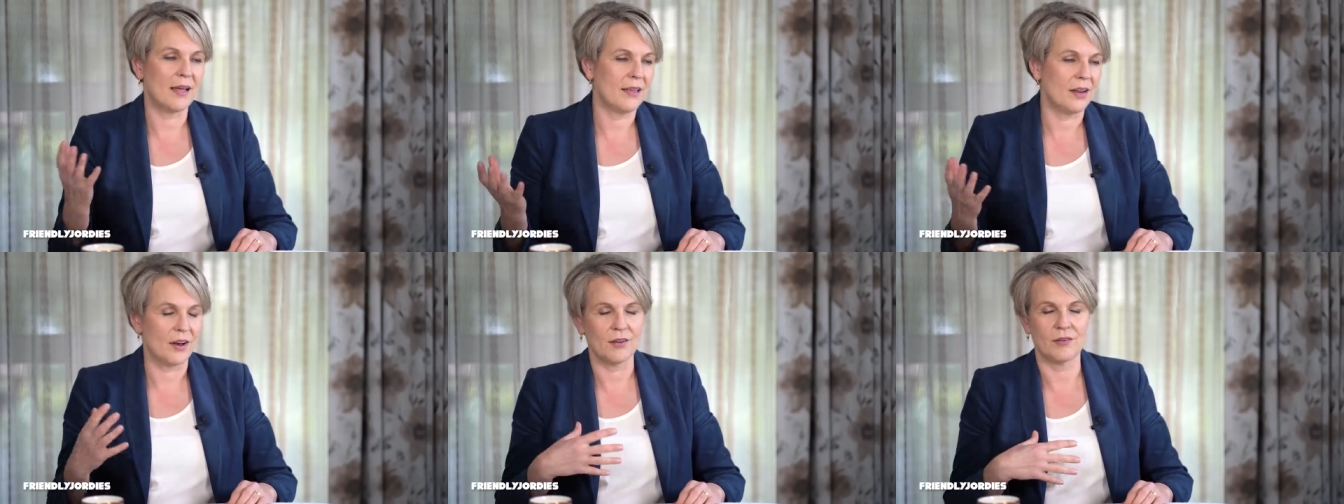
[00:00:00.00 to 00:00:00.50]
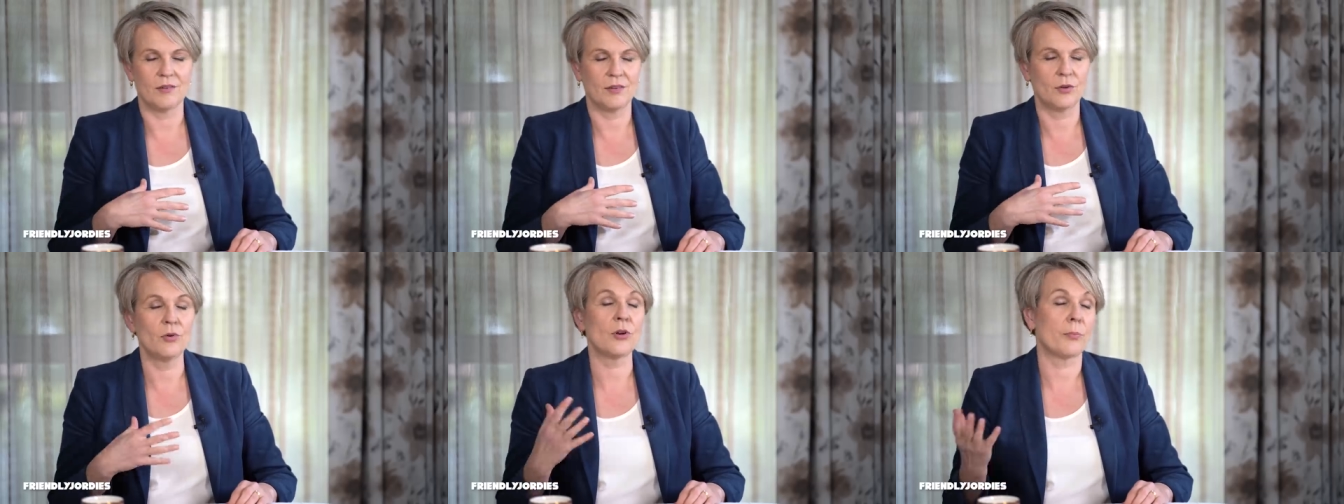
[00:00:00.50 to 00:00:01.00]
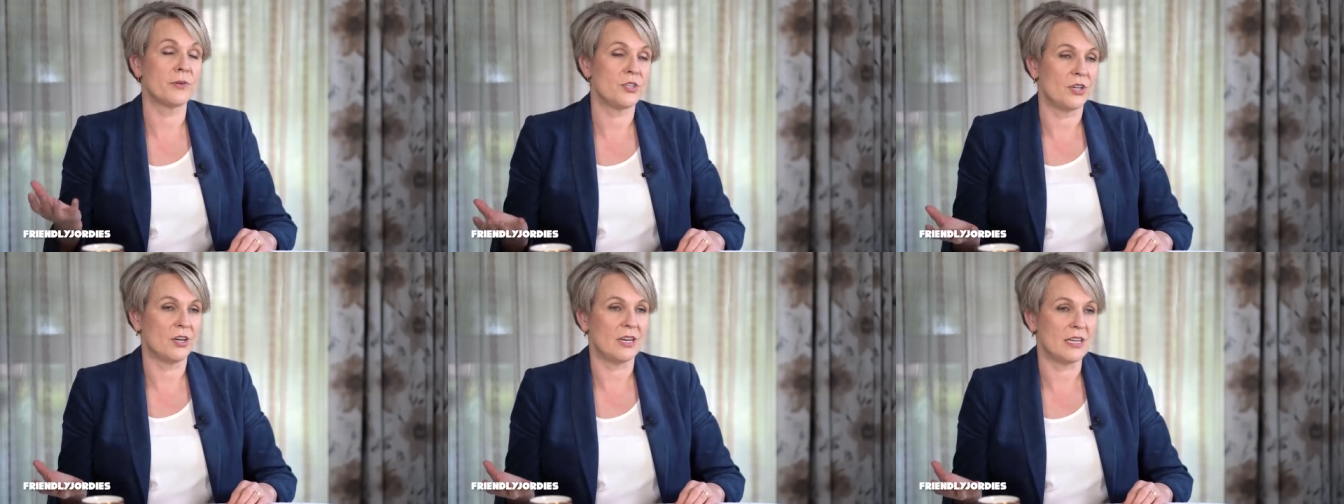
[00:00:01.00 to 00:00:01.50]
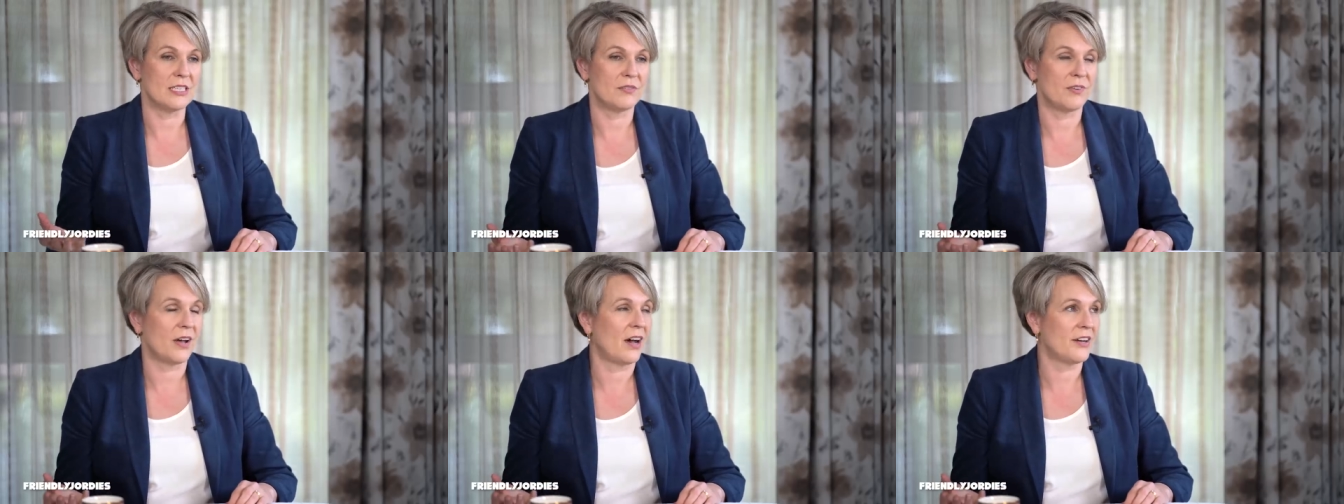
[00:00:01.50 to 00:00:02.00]
you know, good opportunities
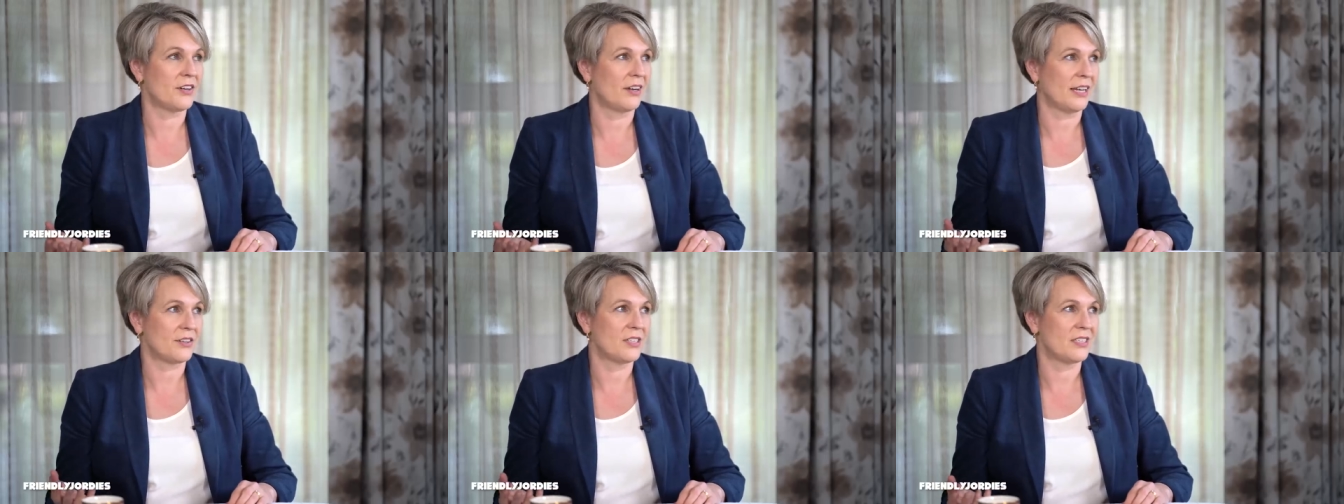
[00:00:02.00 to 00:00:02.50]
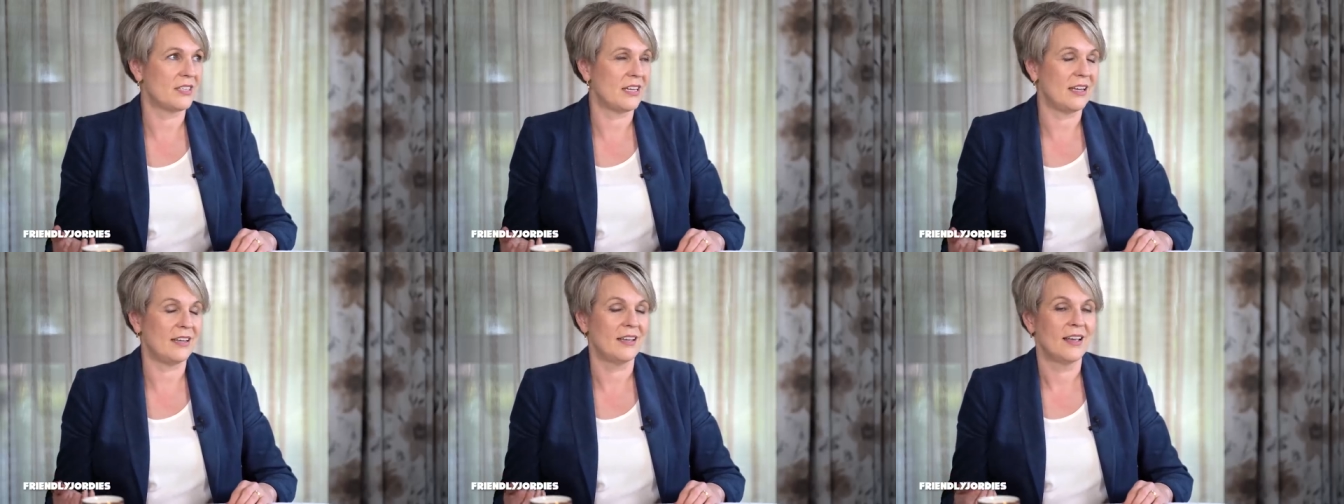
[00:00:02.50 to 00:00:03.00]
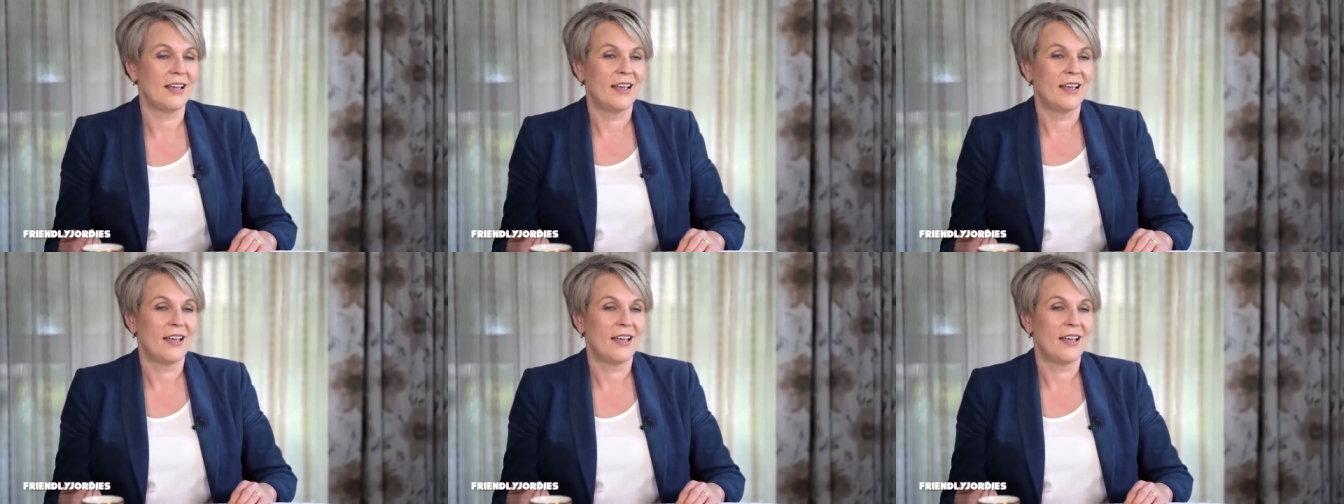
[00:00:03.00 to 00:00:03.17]
for hydroelectricity.